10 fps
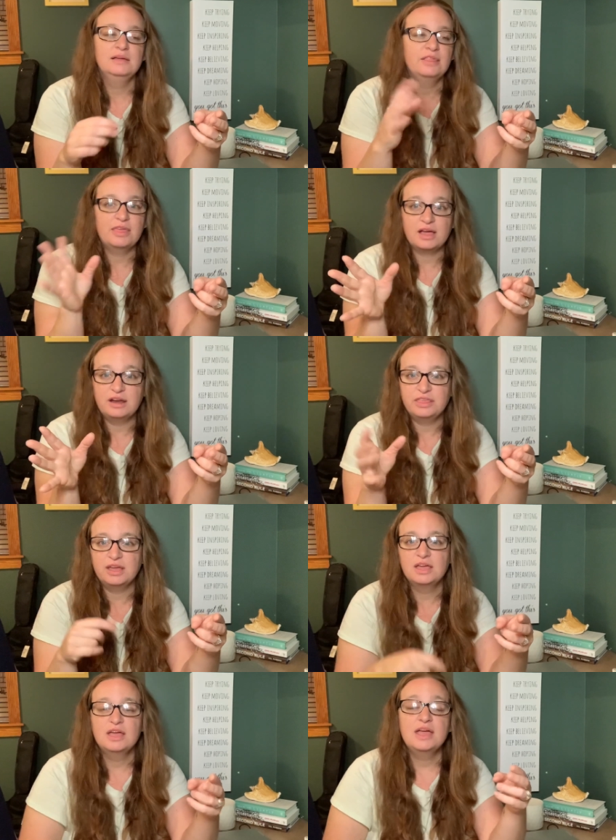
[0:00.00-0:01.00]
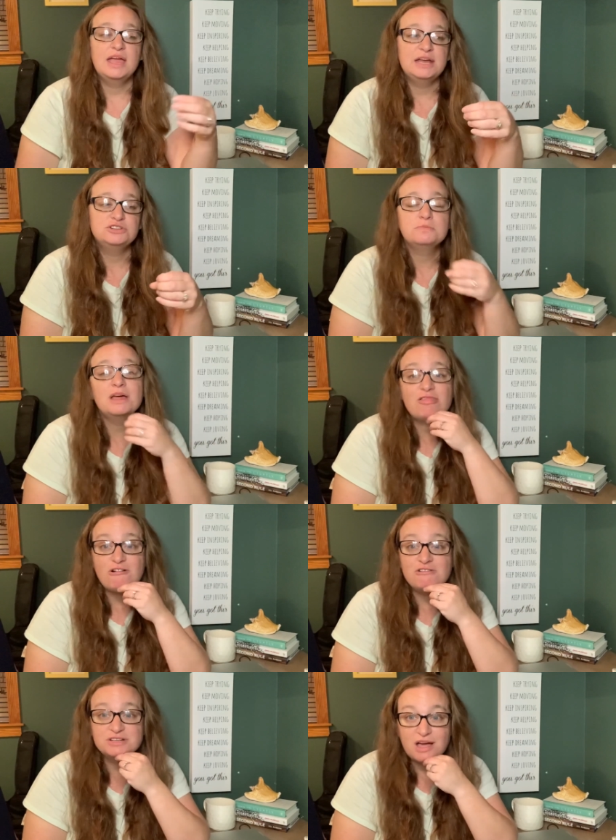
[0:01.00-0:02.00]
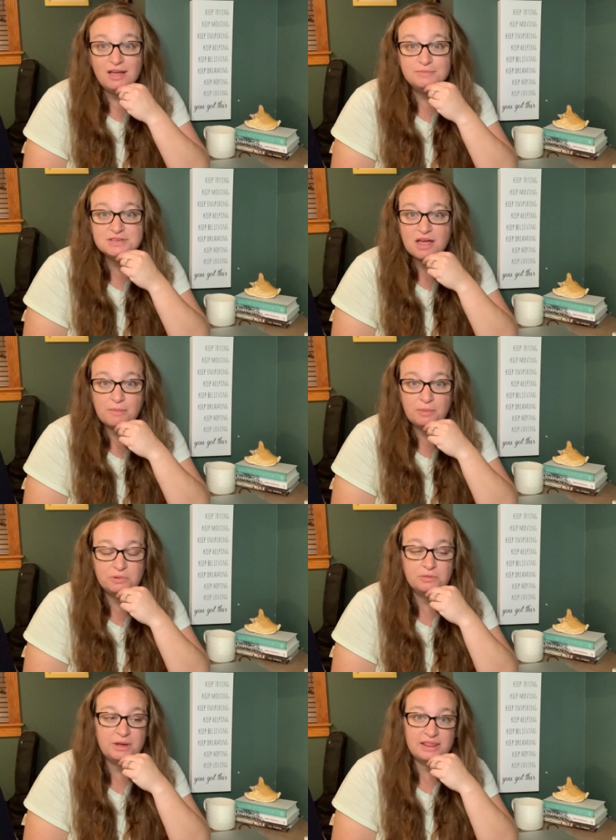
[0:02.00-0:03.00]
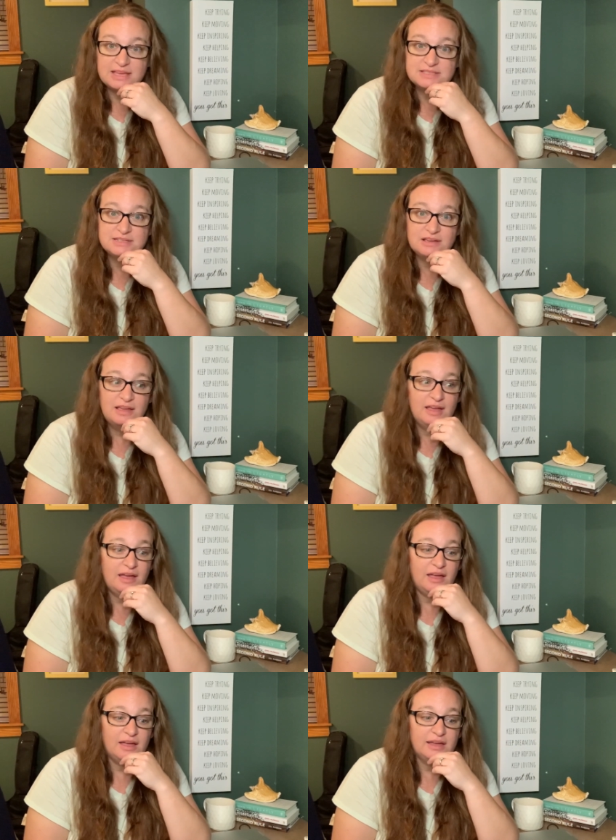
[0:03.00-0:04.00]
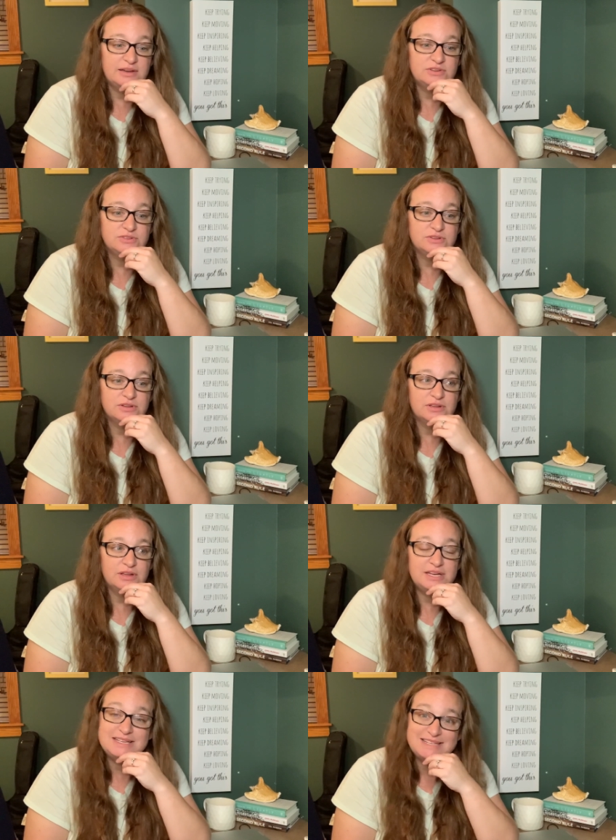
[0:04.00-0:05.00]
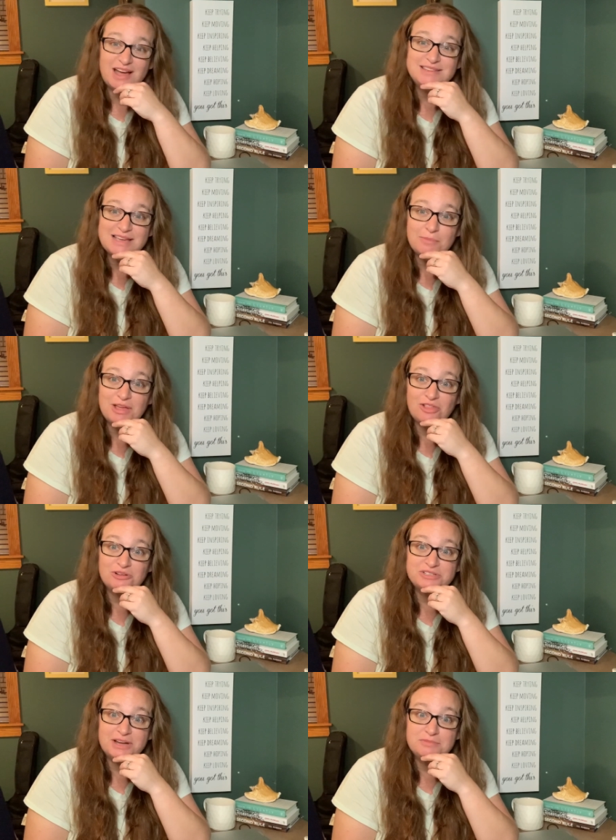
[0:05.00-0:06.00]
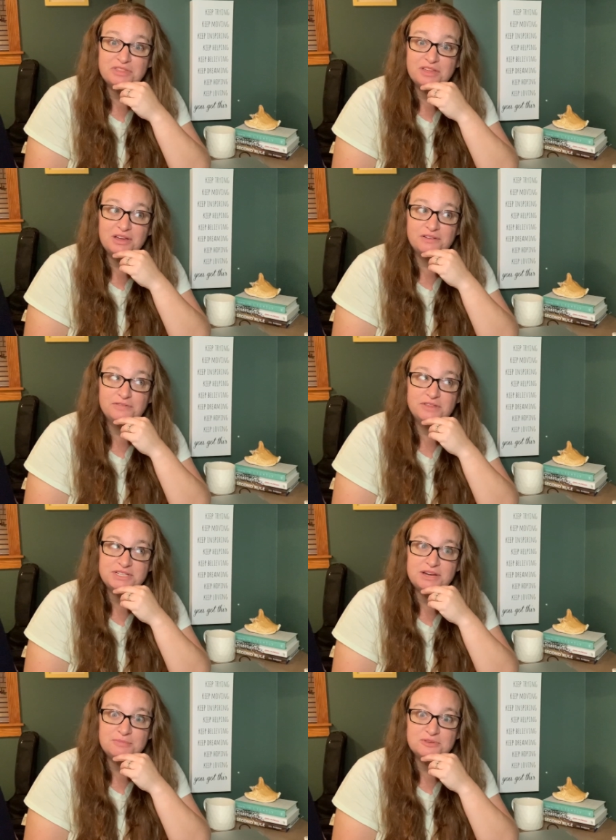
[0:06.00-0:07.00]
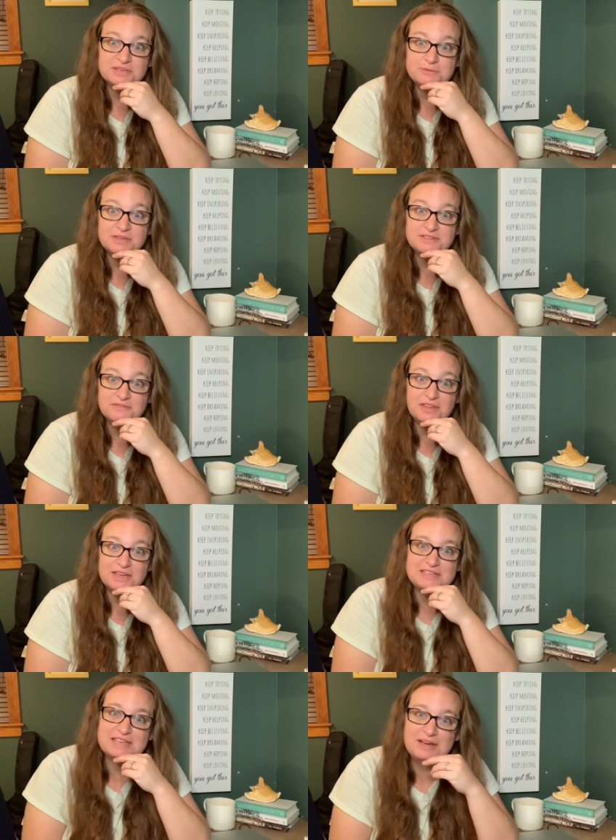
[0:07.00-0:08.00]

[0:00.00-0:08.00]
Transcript: that kind of thing. It took me a long time to come up with my list. And it did not take me a long time to think of the 10 most expensive things